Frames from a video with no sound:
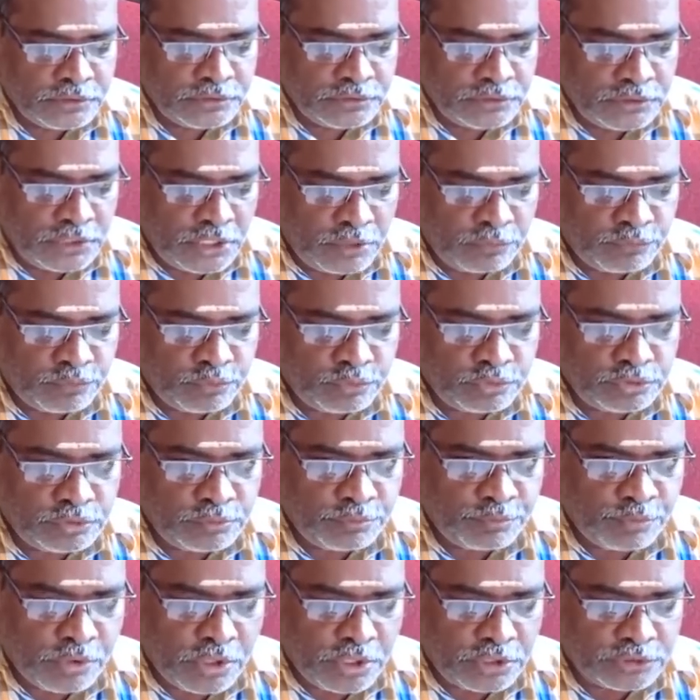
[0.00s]
Therefore, the
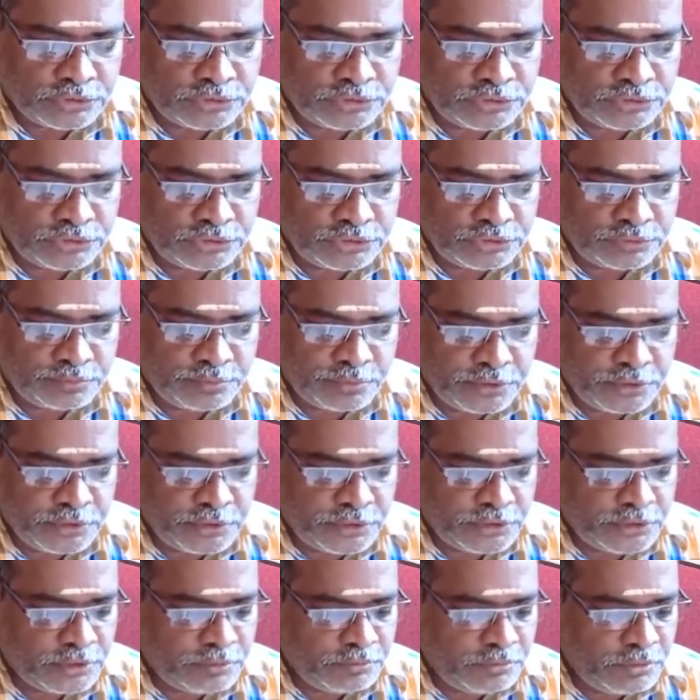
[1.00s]
process is
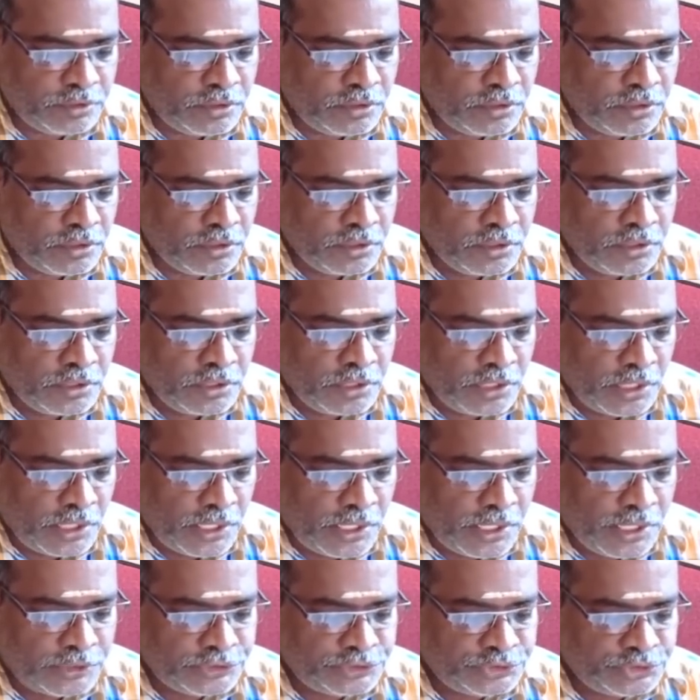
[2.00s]
predictable
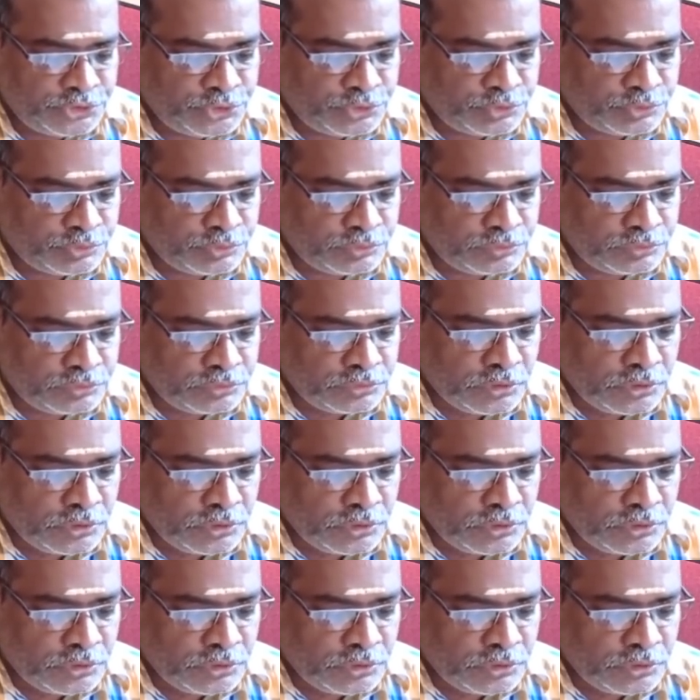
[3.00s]
as shown.